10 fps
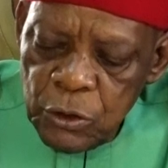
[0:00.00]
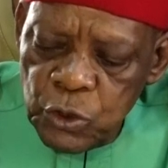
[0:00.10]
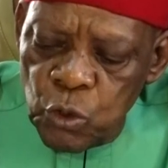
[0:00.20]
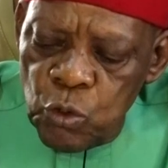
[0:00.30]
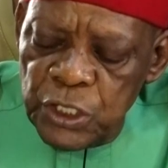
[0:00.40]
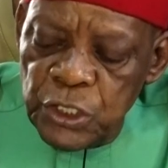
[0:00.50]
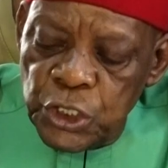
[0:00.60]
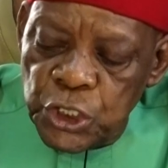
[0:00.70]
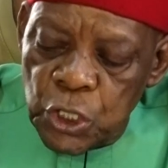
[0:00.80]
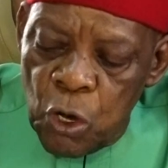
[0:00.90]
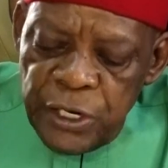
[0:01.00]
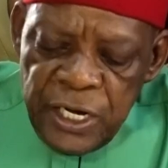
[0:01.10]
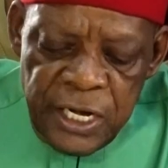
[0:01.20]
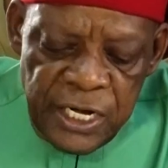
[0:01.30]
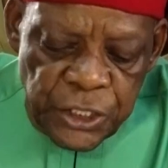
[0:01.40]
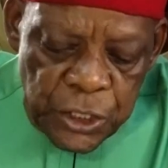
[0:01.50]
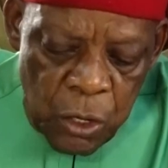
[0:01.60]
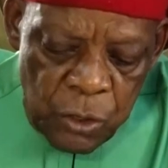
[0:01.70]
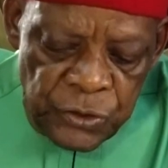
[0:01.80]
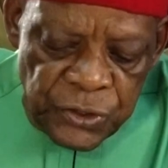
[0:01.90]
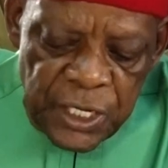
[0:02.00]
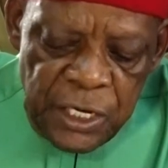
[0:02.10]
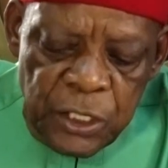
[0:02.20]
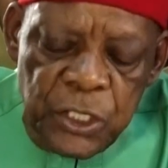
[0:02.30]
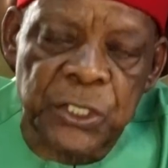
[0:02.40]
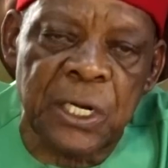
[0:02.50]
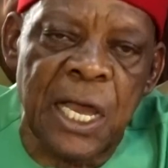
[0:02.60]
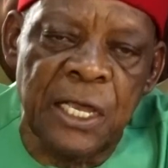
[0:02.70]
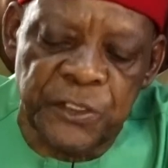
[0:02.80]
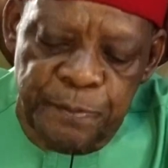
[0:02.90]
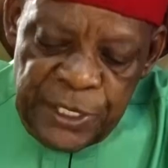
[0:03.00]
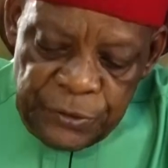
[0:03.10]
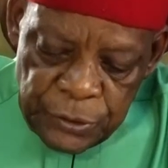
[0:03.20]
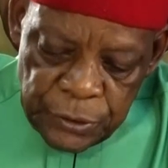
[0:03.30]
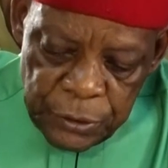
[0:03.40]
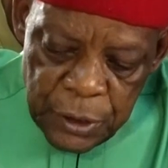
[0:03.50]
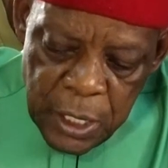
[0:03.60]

to ensure the nation's educational space